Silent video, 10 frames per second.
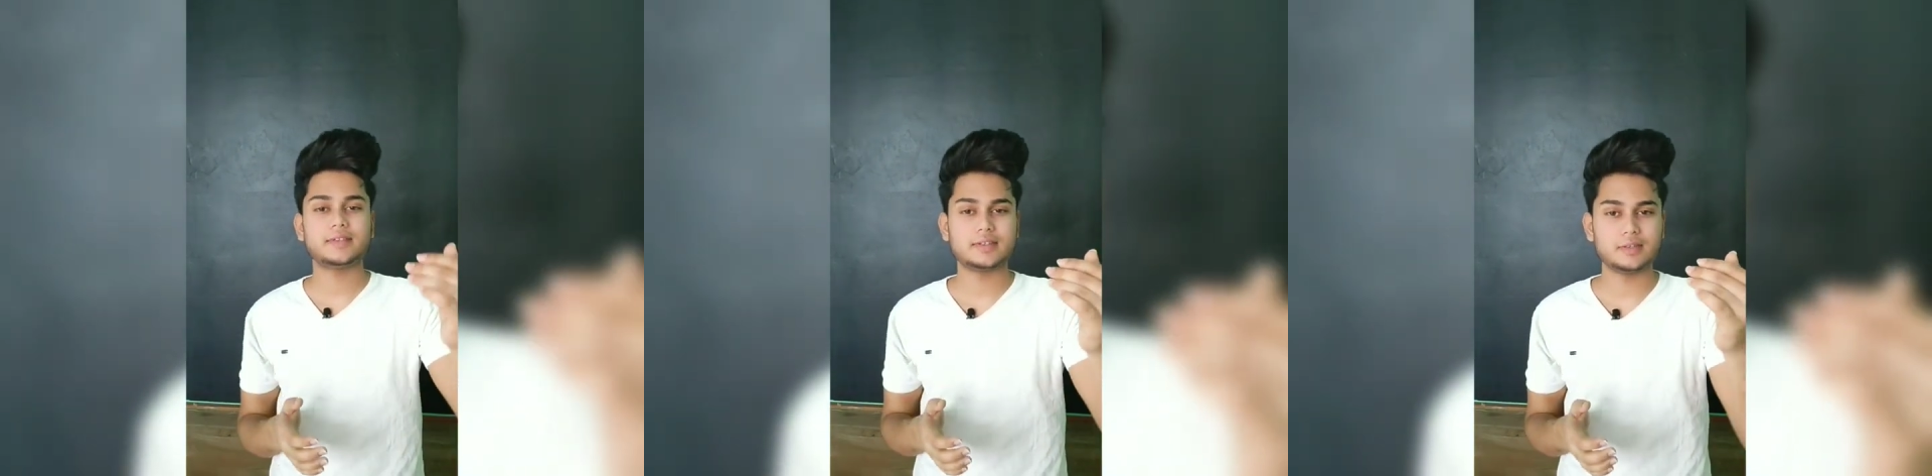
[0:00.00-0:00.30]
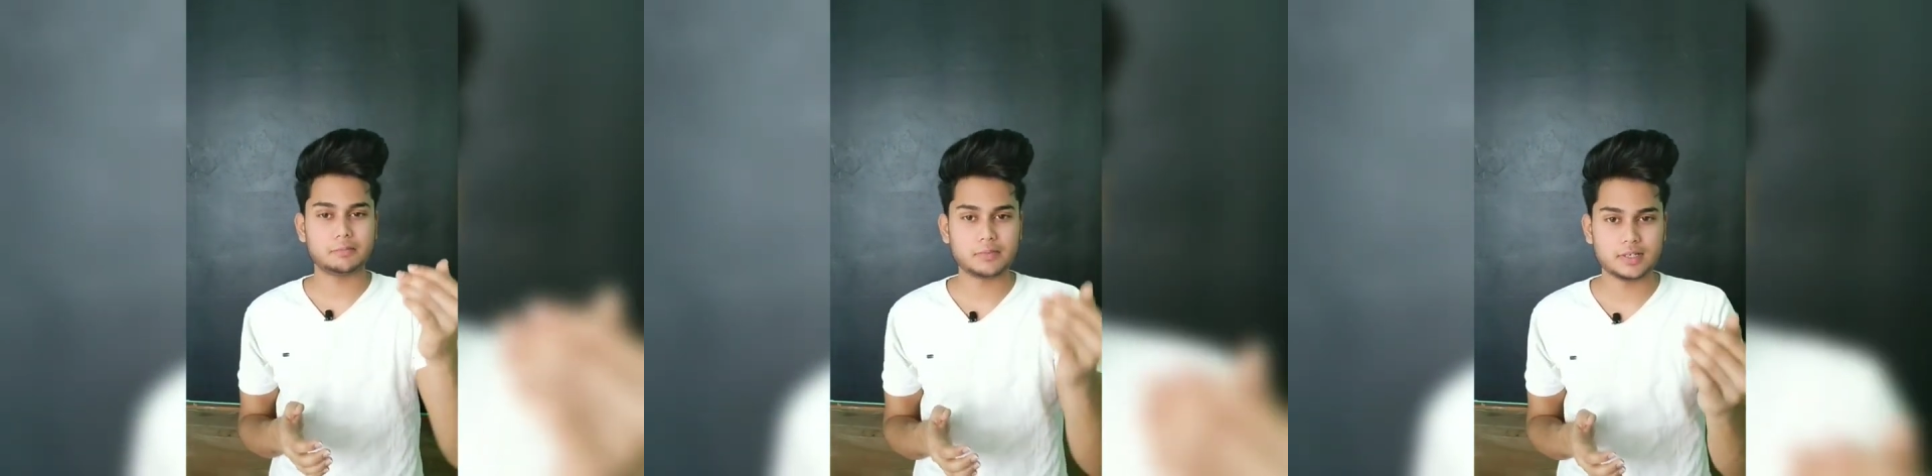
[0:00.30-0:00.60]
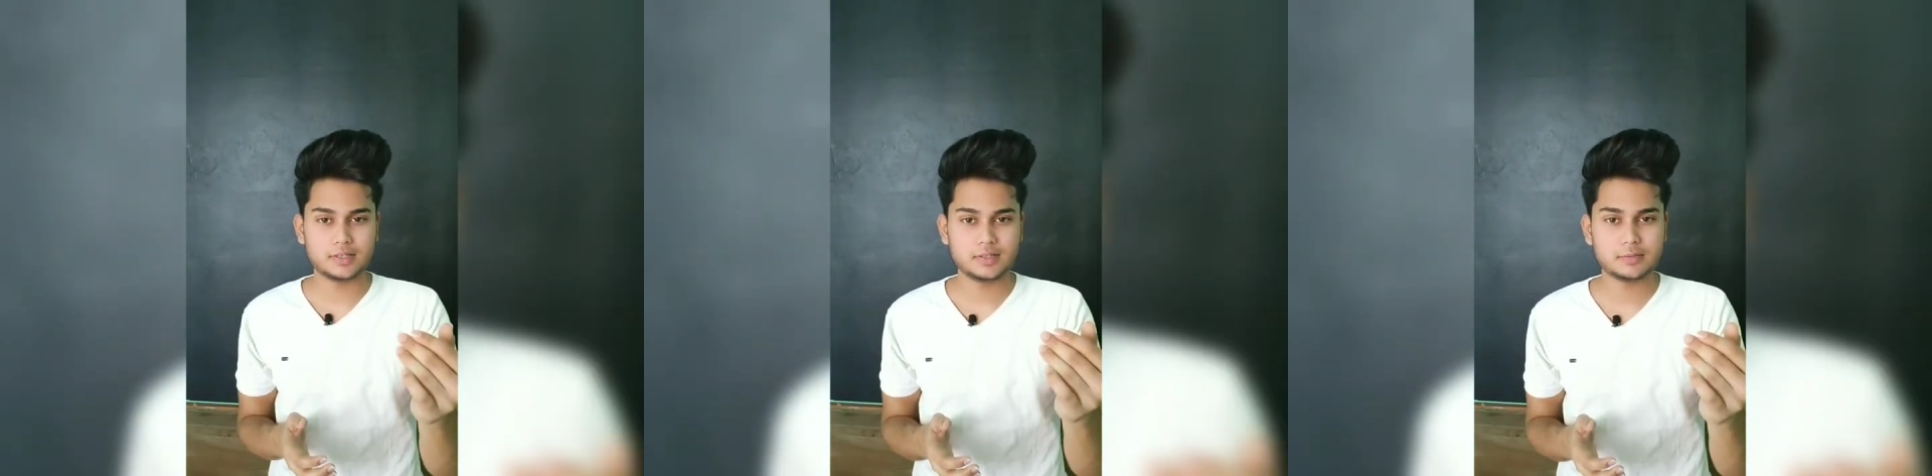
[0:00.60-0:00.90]
than the
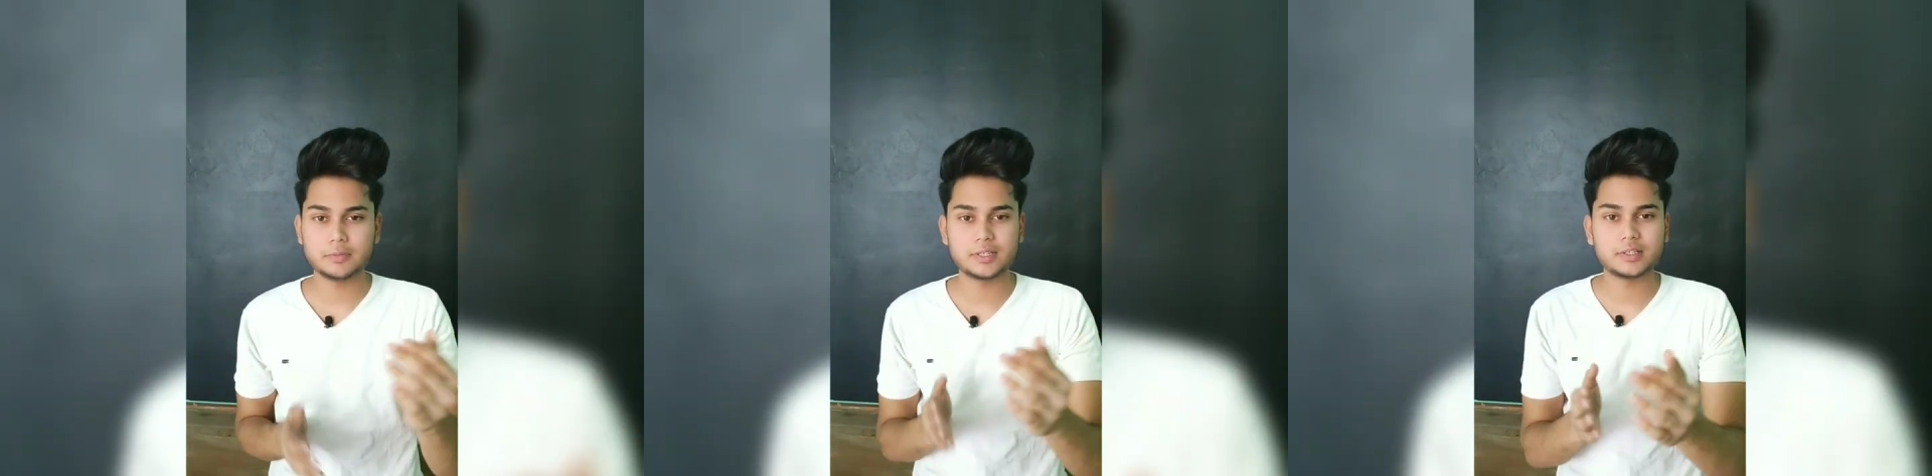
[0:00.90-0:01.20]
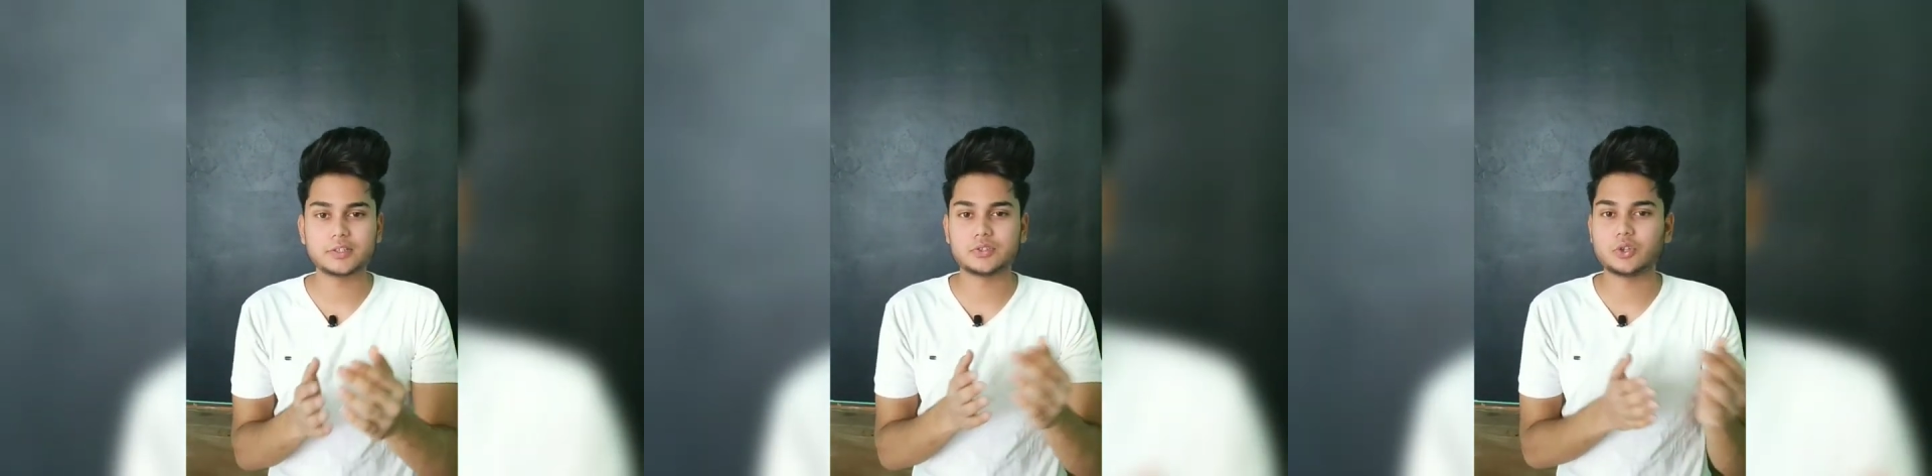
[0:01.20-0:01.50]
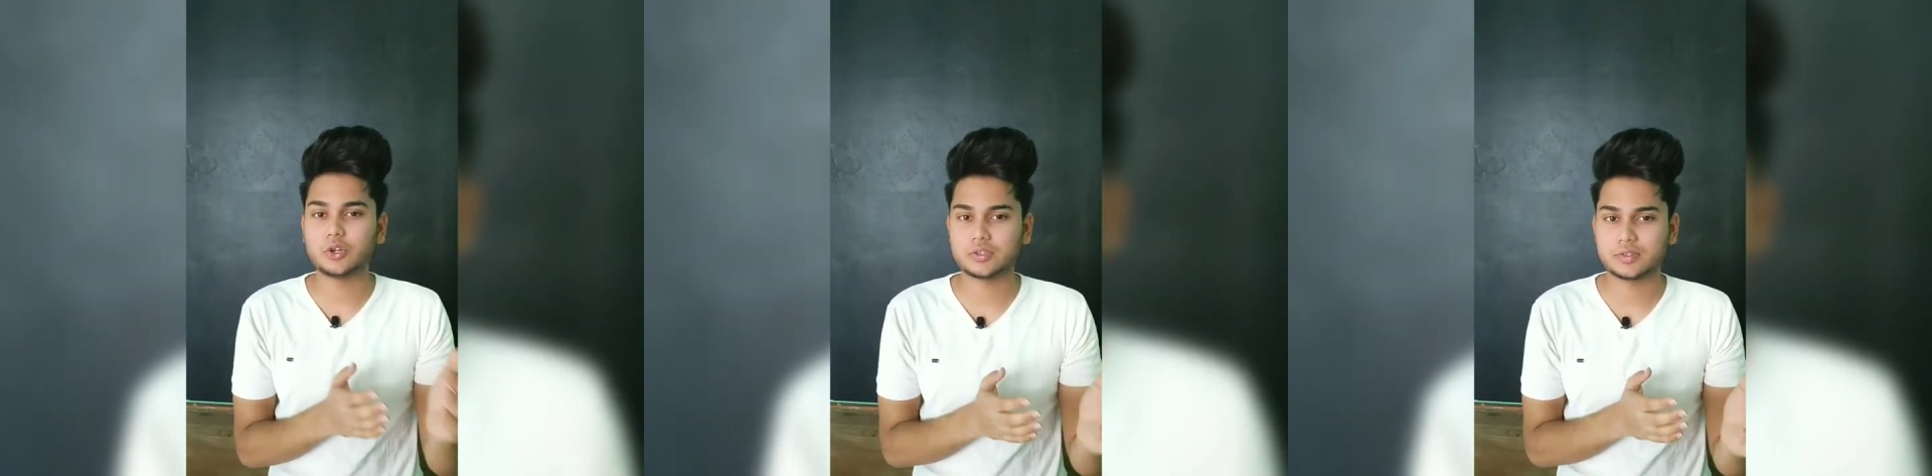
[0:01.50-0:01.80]
mutt, but it is
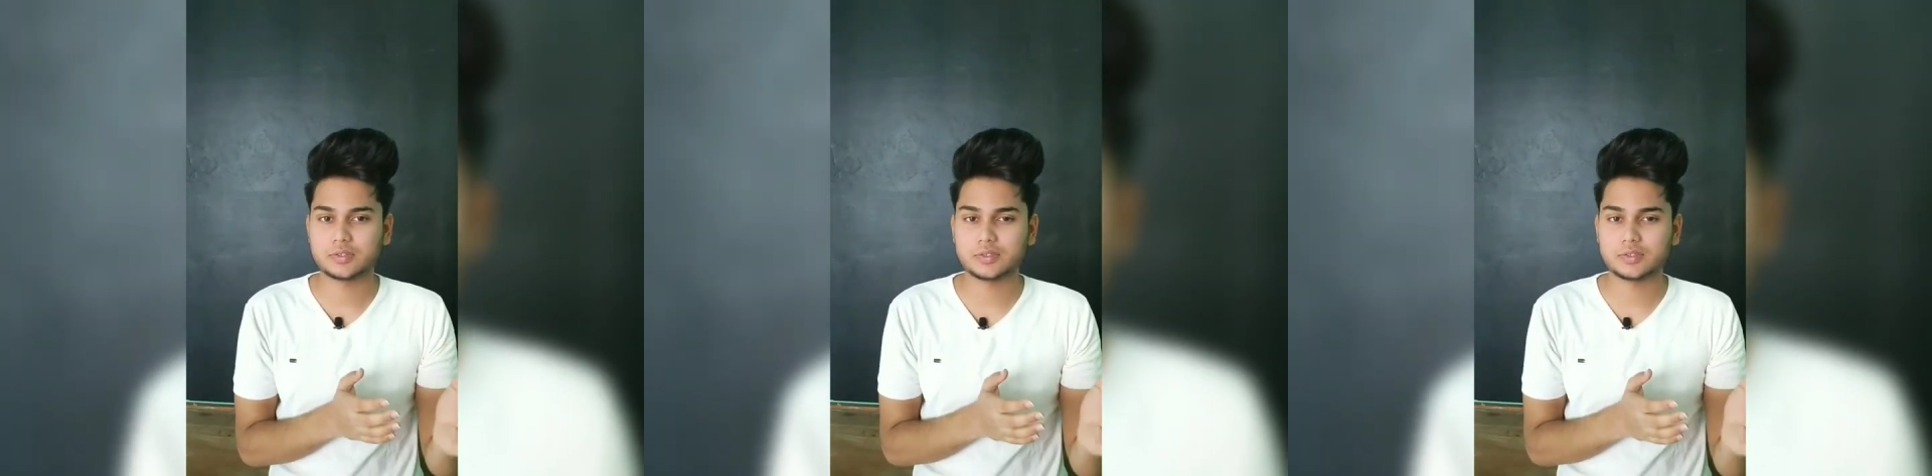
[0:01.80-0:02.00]
not.